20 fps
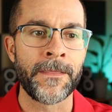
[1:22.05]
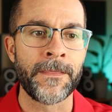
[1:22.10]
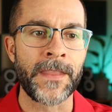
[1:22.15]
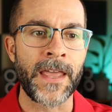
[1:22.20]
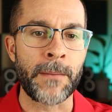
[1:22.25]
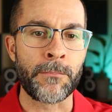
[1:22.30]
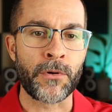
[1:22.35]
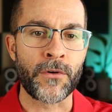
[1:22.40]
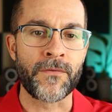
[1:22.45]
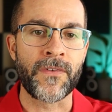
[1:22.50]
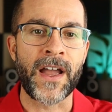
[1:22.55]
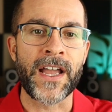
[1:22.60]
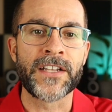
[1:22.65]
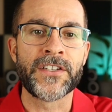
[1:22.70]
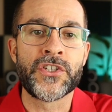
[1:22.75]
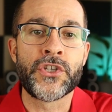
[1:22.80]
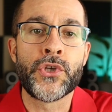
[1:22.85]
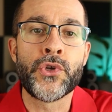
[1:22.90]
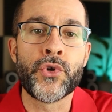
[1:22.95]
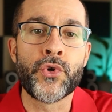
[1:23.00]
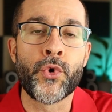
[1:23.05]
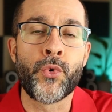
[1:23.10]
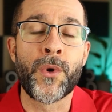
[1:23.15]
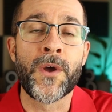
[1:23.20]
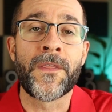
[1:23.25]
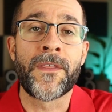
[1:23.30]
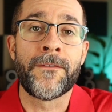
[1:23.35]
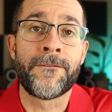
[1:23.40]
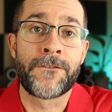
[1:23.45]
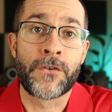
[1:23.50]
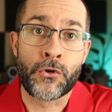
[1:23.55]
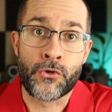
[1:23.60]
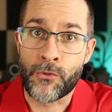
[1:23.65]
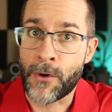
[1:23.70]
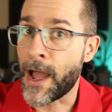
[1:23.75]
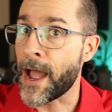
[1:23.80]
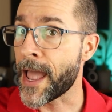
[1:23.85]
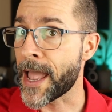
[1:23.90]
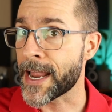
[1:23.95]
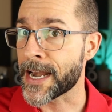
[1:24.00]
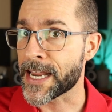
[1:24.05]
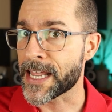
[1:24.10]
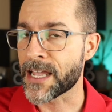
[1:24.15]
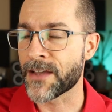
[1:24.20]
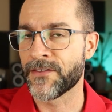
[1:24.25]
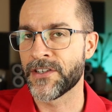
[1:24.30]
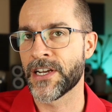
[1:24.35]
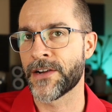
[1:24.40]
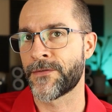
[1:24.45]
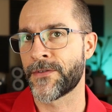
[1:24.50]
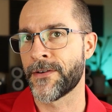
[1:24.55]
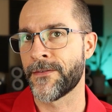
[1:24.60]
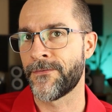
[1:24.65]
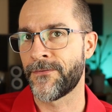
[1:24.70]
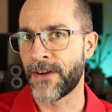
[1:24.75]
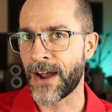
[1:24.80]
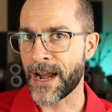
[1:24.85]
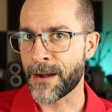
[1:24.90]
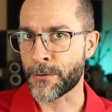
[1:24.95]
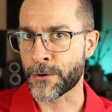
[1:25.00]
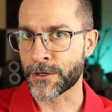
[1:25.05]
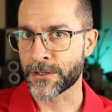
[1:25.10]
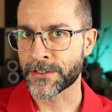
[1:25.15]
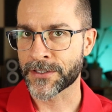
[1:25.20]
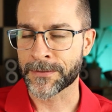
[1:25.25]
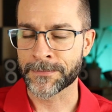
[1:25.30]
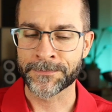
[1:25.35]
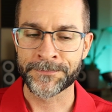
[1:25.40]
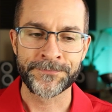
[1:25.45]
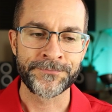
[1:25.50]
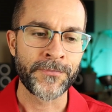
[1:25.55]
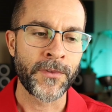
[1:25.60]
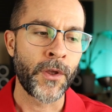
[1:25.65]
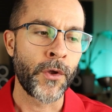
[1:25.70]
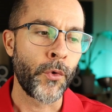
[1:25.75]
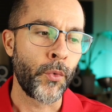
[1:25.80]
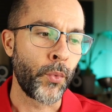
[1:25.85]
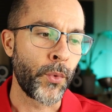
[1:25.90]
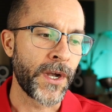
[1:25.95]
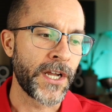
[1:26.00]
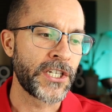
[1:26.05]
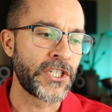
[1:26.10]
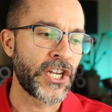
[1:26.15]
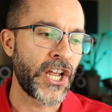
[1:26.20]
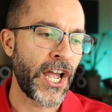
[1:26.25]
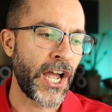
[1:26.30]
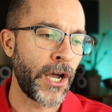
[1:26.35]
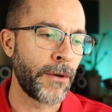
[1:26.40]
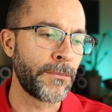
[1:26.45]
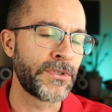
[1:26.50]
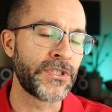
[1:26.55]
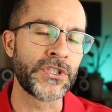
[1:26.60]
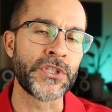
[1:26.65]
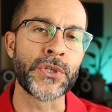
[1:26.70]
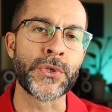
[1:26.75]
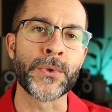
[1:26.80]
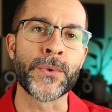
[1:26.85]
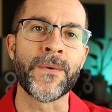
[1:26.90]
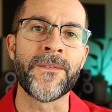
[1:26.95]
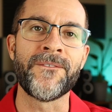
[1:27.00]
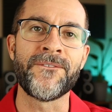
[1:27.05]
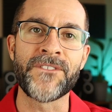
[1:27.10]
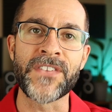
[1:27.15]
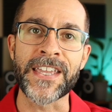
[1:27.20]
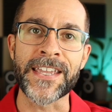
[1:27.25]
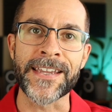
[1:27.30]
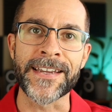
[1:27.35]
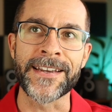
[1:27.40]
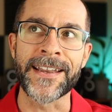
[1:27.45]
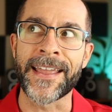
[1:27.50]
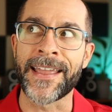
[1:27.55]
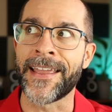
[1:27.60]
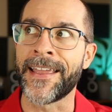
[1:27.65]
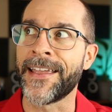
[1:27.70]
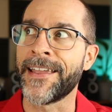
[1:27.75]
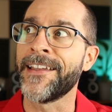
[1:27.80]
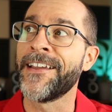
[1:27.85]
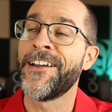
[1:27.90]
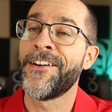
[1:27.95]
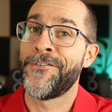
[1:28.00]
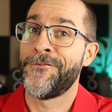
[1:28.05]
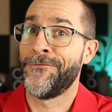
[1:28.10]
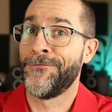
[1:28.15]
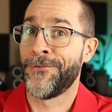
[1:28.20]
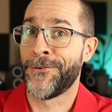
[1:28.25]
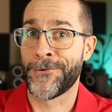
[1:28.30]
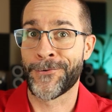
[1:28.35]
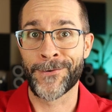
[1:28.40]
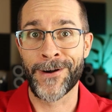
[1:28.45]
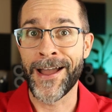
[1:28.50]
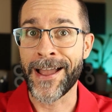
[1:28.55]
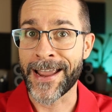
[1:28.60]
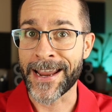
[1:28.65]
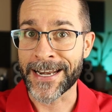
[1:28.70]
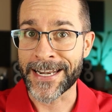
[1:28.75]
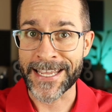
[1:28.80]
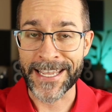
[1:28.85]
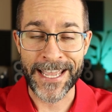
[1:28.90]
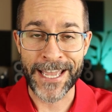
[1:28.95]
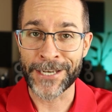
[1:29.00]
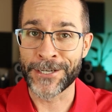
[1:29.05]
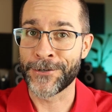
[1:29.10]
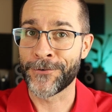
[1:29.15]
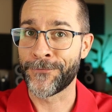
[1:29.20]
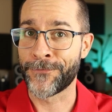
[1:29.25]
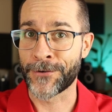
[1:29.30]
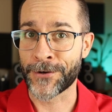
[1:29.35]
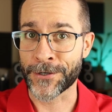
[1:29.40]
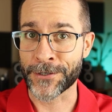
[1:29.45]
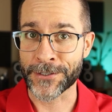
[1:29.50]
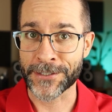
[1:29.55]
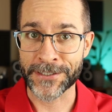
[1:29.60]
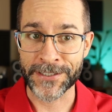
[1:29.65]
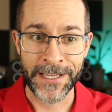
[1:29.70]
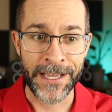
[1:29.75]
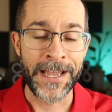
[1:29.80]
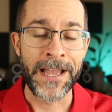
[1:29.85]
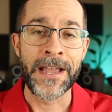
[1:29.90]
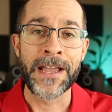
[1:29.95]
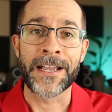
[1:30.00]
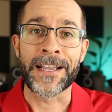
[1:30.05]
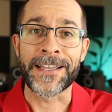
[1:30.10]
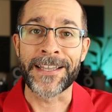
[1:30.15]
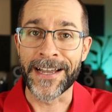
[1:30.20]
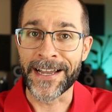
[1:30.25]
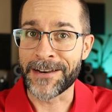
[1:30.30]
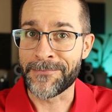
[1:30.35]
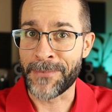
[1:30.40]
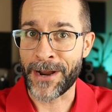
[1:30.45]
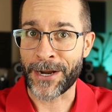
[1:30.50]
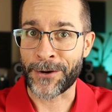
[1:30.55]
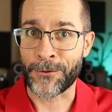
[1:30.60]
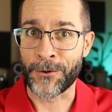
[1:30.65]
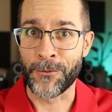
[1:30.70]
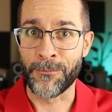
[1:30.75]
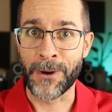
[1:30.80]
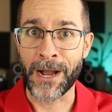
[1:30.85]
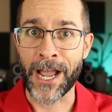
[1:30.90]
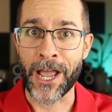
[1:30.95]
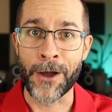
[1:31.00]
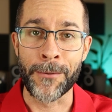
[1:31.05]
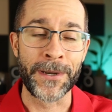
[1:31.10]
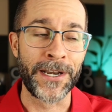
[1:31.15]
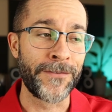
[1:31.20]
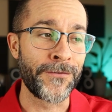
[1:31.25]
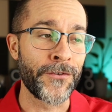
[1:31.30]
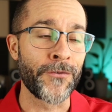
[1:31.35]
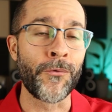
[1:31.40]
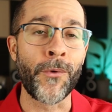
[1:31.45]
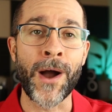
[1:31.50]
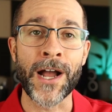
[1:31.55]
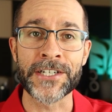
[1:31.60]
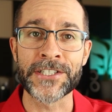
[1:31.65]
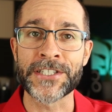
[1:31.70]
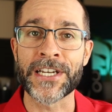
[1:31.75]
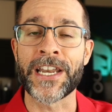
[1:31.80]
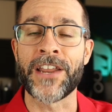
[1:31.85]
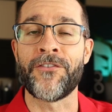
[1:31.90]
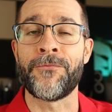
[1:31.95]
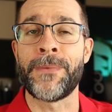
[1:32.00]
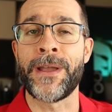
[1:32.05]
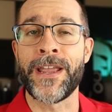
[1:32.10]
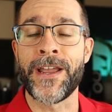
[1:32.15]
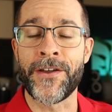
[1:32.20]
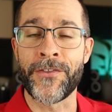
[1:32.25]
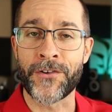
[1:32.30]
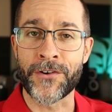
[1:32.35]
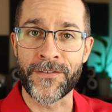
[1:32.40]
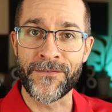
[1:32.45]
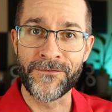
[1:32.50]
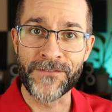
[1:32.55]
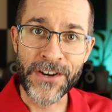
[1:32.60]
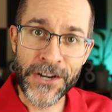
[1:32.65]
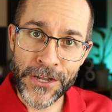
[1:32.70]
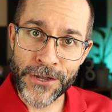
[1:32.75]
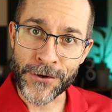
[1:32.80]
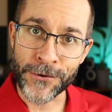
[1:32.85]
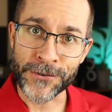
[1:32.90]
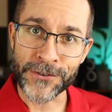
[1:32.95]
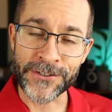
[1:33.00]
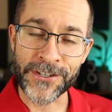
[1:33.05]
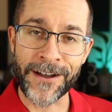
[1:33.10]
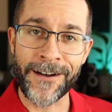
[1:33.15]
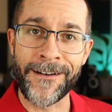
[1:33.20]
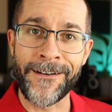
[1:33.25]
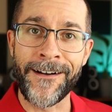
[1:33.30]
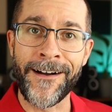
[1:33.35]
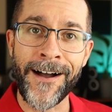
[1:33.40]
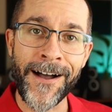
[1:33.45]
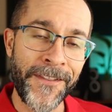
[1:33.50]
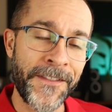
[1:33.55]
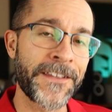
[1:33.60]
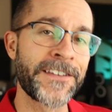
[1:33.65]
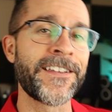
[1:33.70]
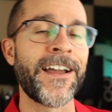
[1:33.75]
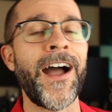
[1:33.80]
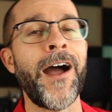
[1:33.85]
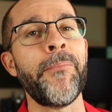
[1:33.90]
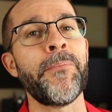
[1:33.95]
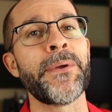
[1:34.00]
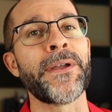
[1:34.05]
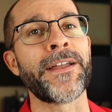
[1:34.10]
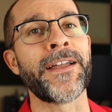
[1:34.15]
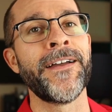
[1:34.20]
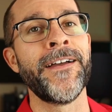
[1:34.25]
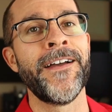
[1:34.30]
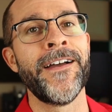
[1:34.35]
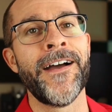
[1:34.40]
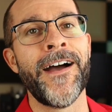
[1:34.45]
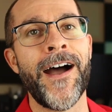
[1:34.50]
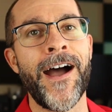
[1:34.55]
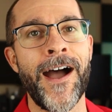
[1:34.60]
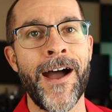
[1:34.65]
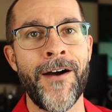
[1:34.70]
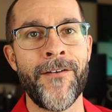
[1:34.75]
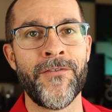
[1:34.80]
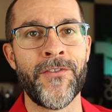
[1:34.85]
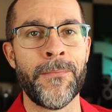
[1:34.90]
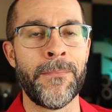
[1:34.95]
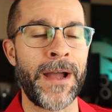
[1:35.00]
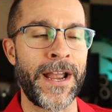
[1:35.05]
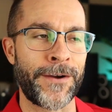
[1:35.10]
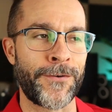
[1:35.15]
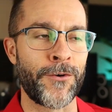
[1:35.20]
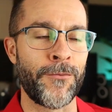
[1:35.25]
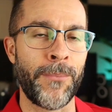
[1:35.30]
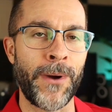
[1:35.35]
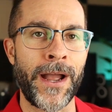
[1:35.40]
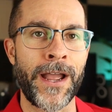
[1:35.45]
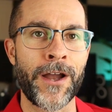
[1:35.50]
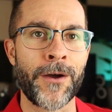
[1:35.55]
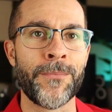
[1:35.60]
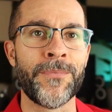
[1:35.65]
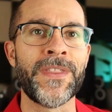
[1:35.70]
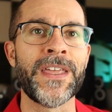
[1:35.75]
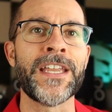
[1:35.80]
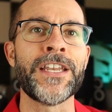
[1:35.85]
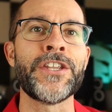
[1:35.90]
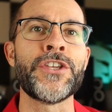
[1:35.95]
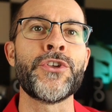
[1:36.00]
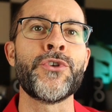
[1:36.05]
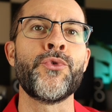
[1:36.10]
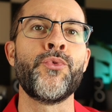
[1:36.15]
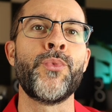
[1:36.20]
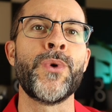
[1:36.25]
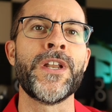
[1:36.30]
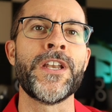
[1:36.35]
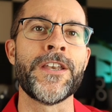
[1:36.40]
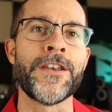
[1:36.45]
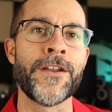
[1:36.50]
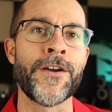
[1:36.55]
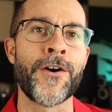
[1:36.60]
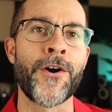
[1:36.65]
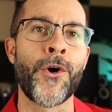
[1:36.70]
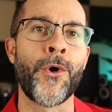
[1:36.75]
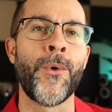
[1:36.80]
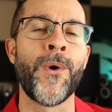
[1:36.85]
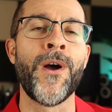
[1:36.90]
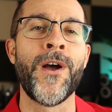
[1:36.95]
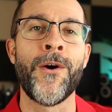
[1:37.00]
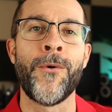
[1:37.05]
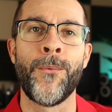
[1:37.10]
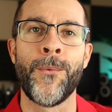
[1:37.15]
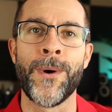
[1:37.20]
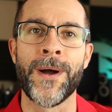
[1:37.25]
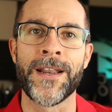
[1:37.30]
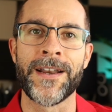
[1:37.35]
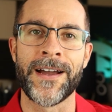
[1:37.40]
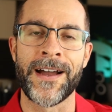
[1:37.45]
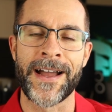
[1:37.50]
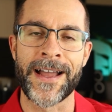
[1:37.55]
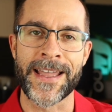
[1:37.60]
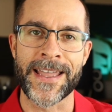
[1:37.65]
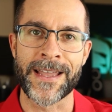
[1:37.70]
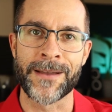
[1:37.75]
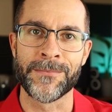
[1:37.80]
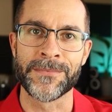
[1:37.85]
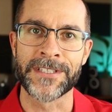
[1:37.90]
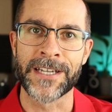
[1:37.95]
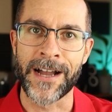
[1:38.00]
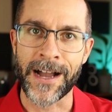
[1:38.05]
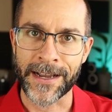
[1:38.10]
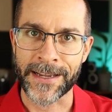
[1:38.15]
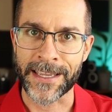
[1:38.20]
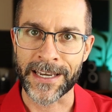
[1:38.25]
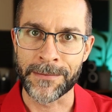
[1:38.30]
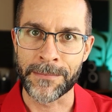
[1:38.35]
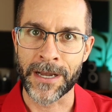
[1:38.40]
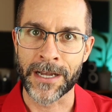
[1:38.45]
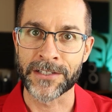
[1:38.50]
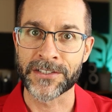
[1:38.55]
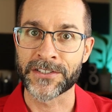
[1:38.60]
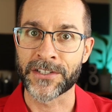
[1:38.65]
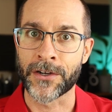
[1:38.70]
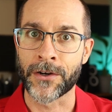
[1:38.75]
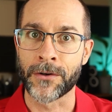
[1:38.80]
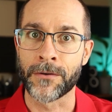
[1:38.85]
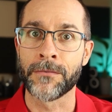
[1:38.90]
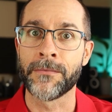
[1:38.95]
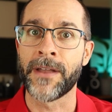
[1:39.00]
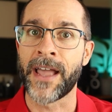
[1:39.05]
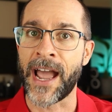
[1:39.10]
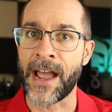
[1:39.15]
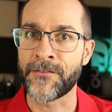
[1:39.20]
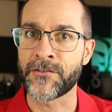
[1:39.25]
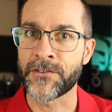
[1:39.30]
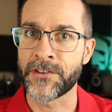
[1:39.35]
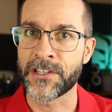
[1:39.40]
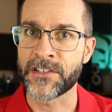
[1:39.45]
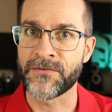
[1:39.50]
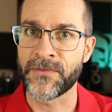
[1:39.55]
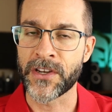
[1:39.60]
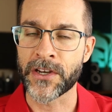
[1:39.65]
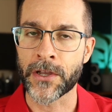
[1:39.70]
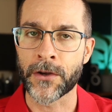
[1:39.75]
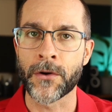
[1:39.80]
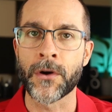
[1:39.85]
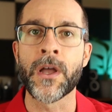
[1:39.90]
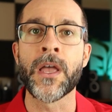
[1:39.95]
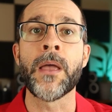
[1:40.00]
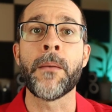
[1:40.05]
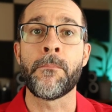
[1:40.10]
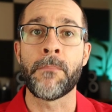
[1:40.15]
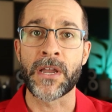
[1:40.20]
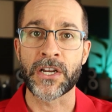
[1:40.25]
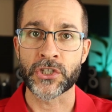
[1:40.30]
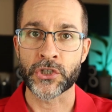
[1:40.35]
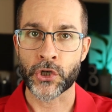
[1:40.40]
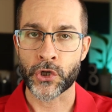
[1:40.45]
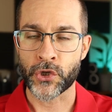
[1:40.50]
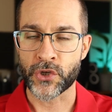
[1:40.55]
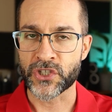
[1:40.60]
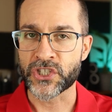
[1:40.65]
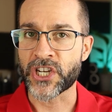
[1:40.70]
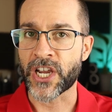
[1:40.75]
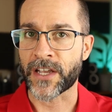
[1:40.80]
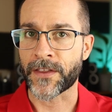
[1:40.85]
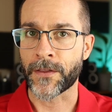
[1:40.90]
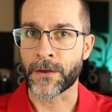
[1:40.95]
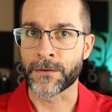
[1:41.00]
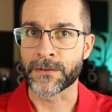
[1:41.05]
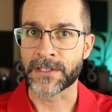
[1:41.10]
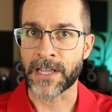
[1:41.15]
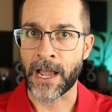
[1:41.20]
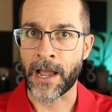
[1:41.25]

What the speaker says: that provides you with a variety of different fibers, which helps to feed a variety and diverse gut microbiome. And if you've watched any of my other videos on the topic of the microbiome, then you would know what I am talking about. So after this video, make sure you check those